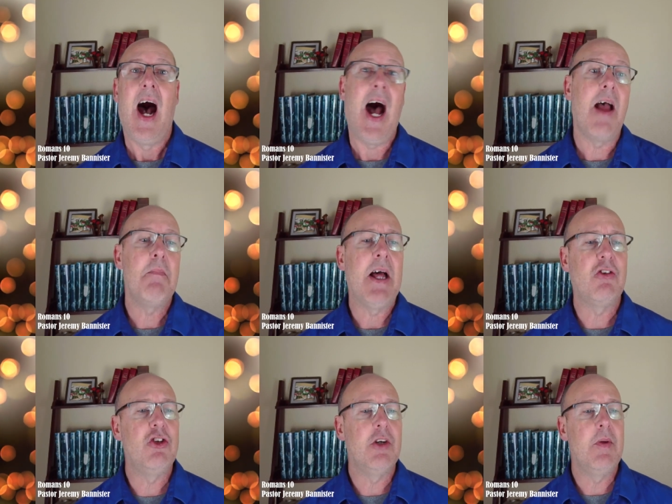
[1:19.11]
Hi, I'm
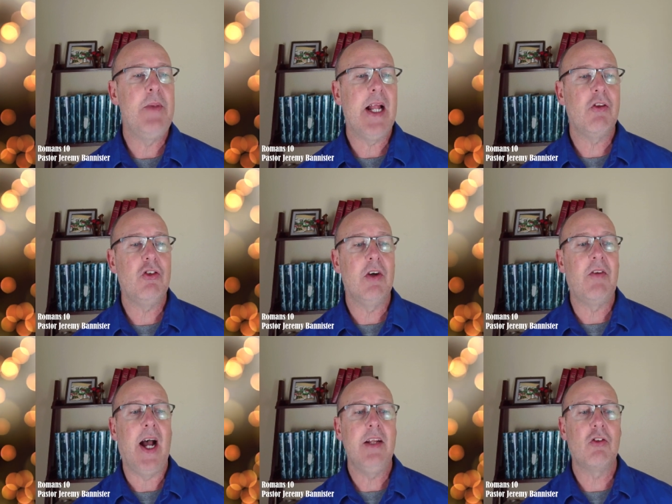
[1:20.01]
Pastor Jeremy Bannister
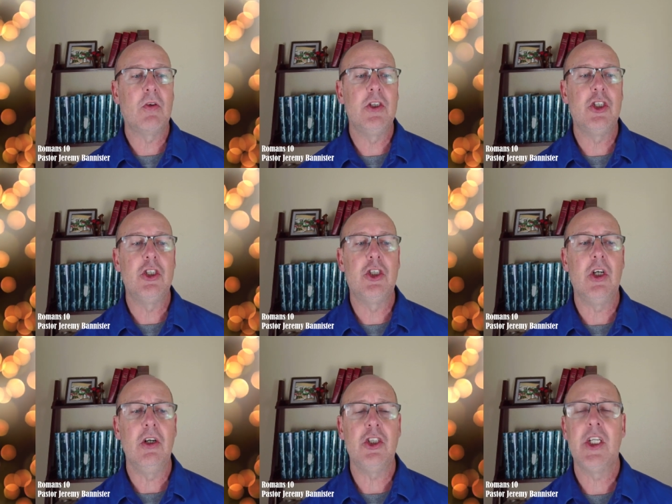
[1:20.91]
of Heights Christian
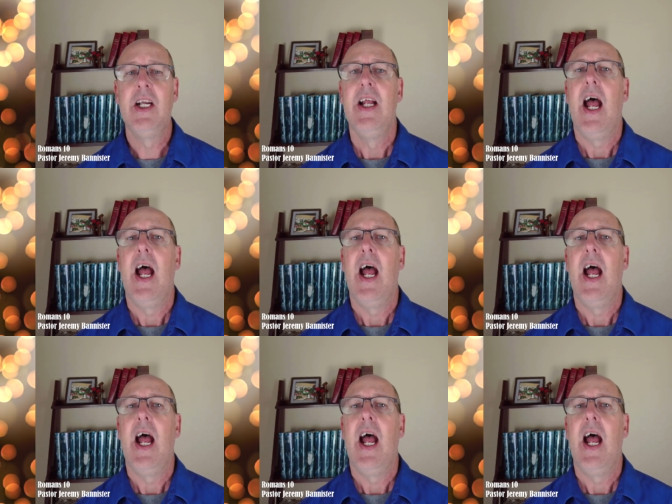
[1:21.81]
Church,